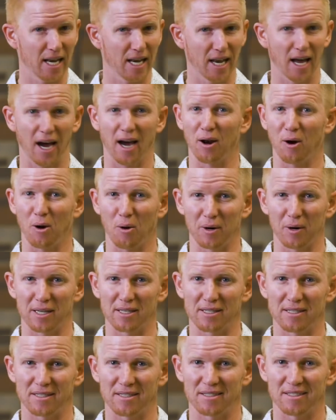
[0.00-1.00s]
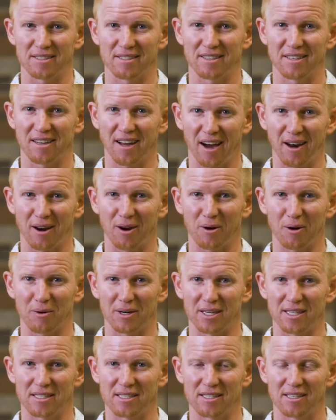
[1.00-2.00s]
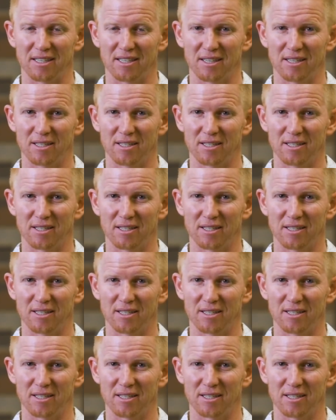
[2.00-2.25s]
Not always. Not always.